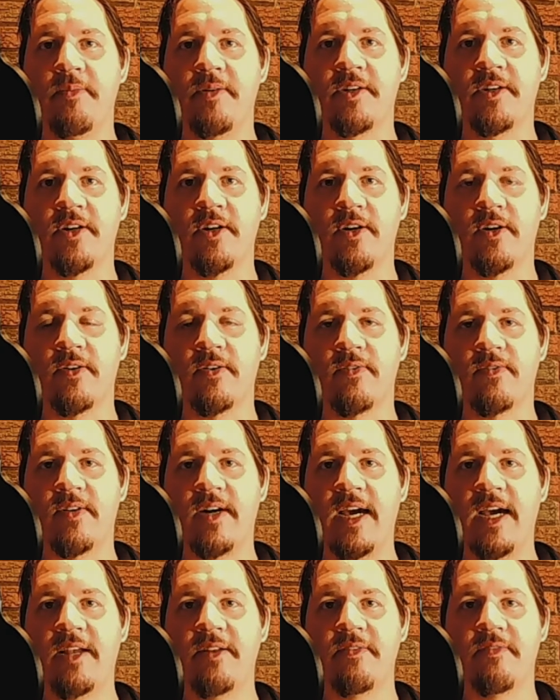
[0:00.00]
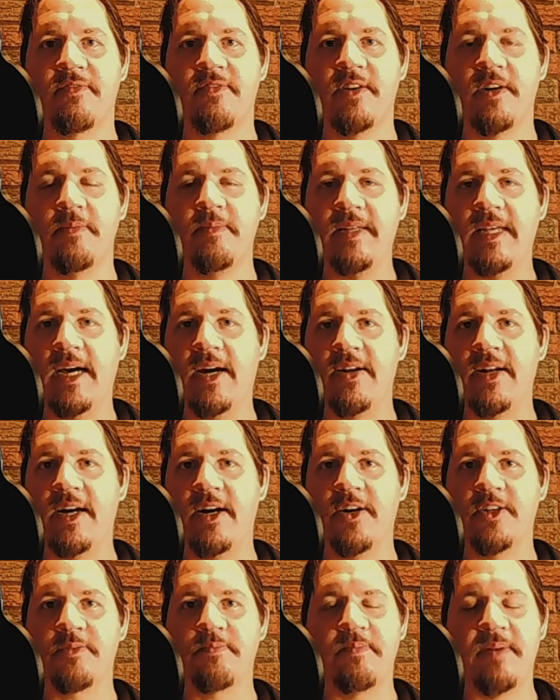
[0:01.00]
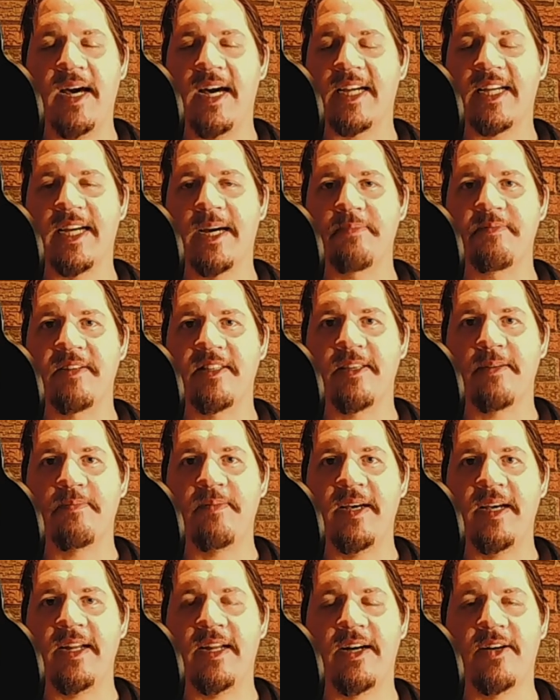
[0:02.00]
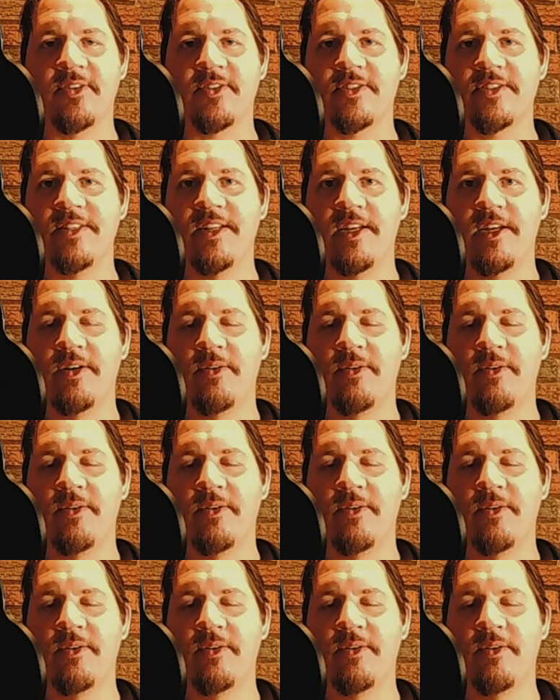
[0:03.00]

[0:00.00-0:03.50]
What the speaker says: we go right from the outhouse back up to the penthouse